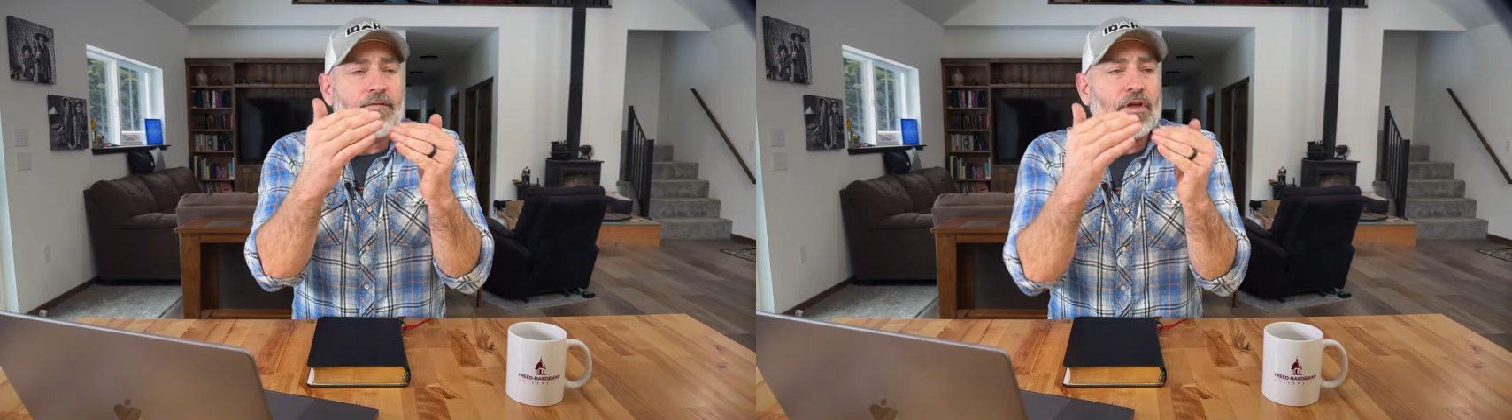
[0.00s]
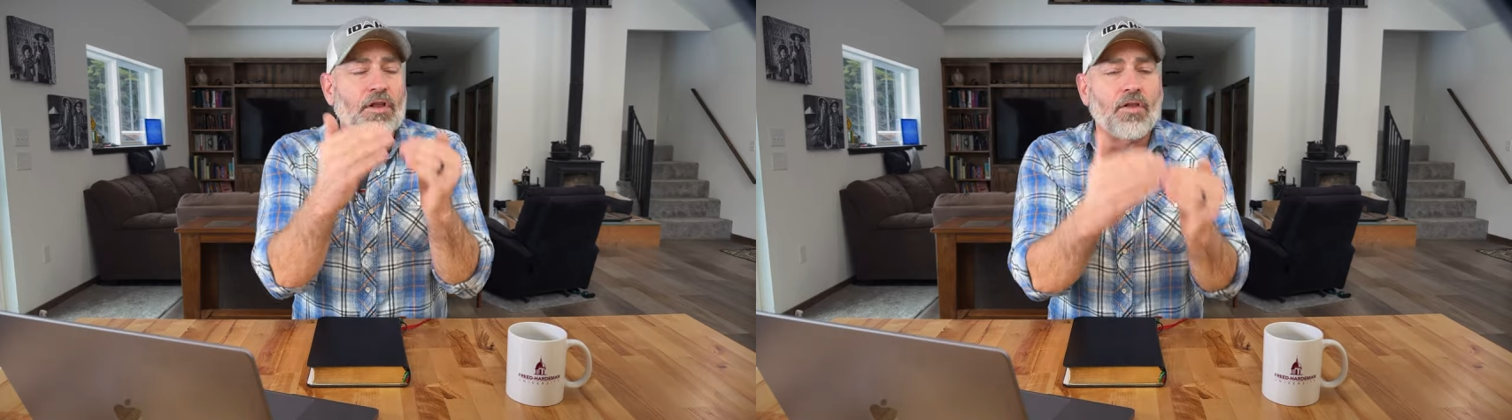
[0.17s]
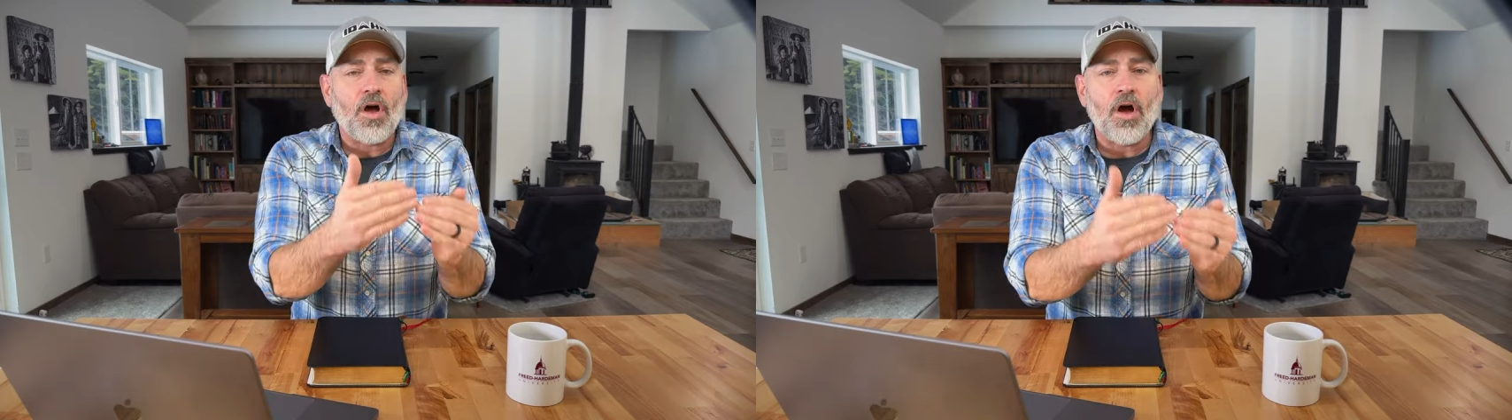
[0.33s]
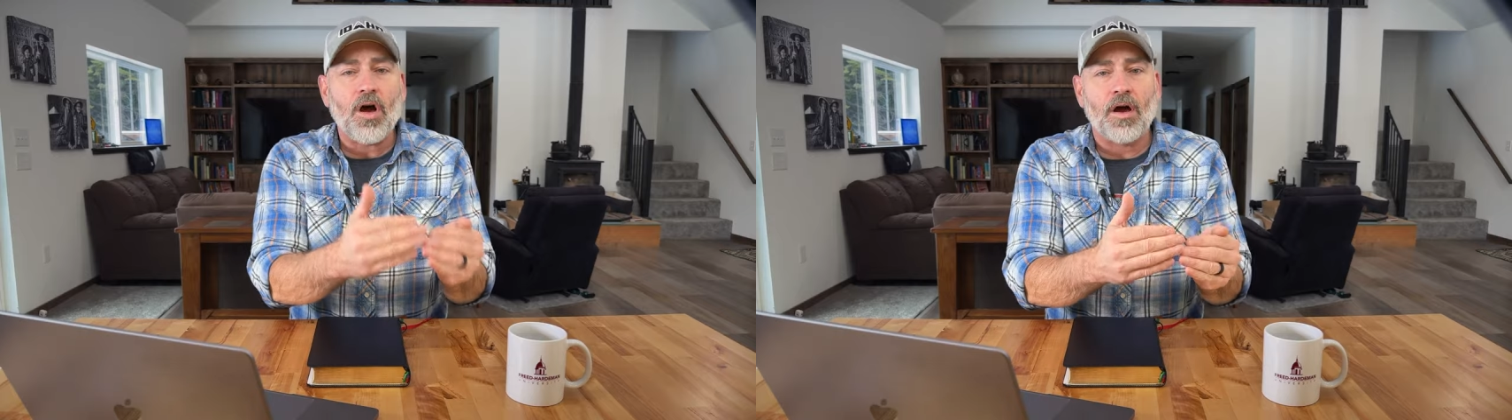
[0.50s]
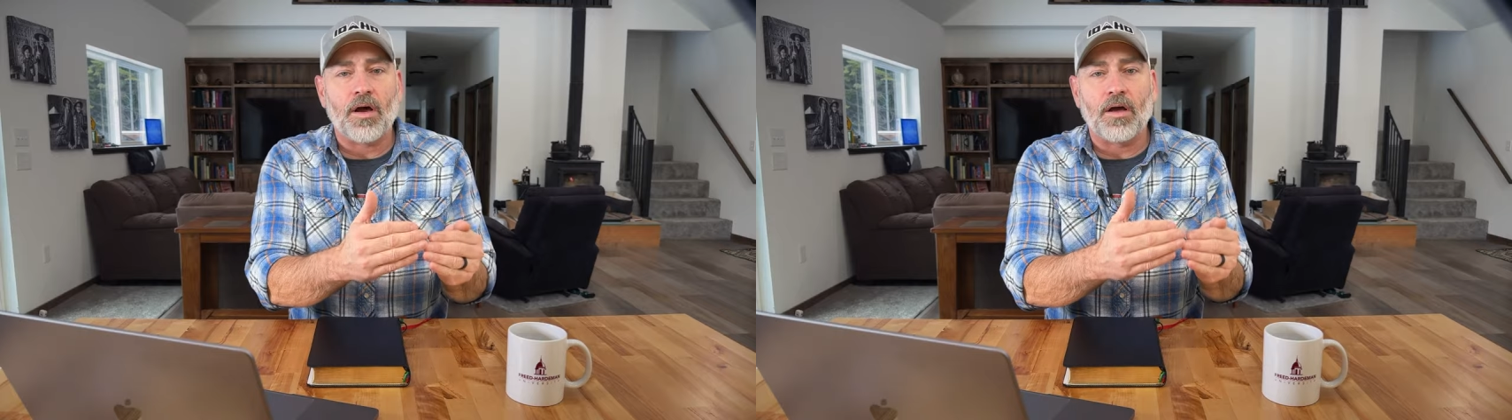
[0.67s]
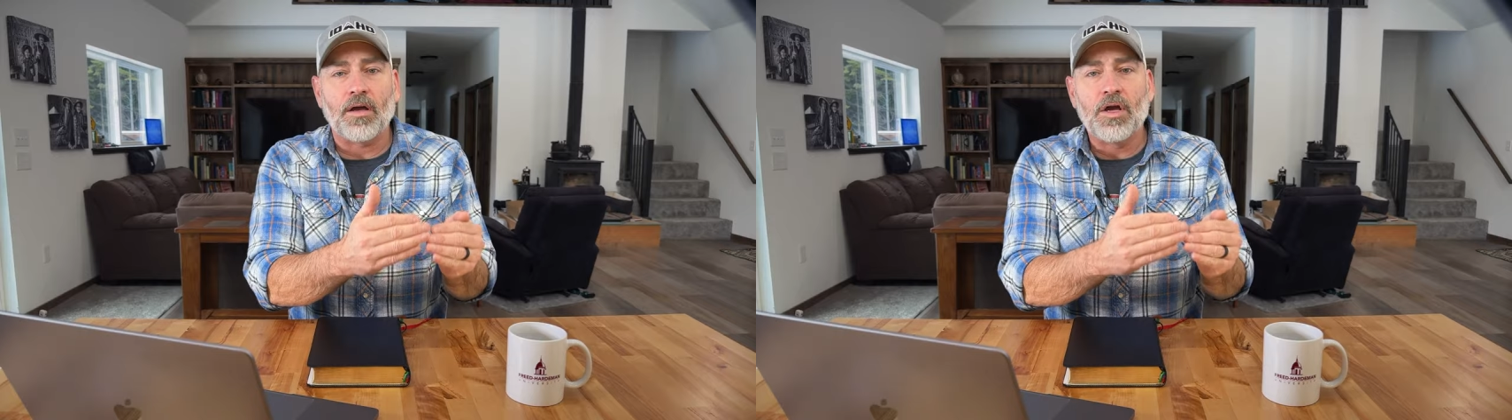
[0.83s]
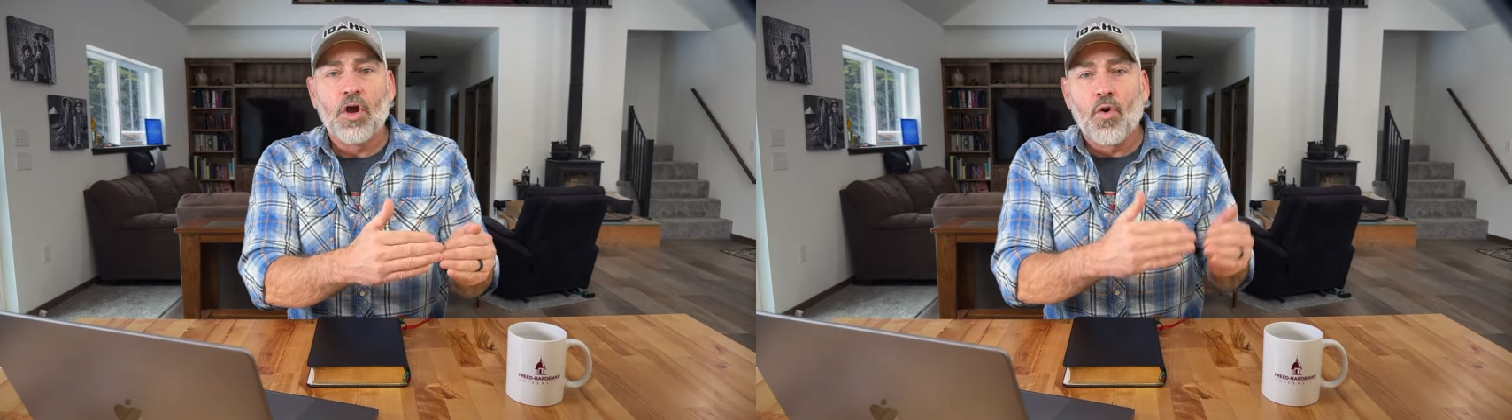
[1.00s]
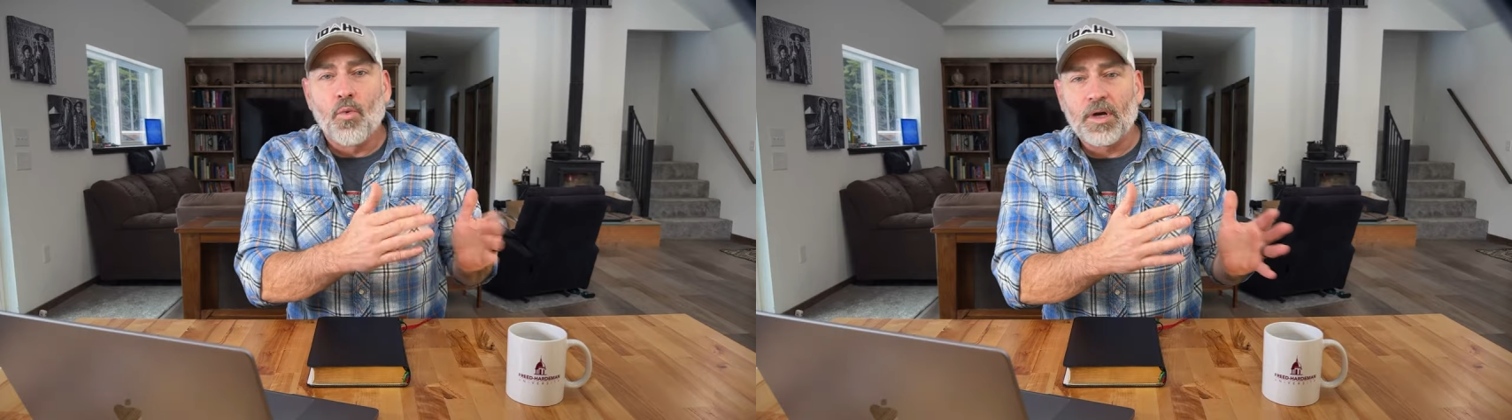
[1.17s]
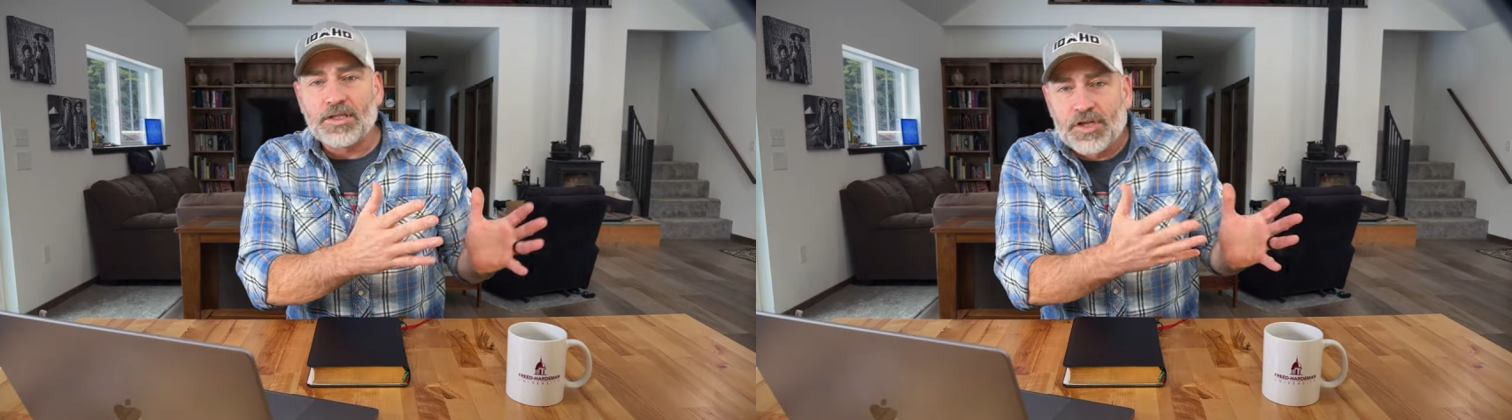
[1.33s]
the law was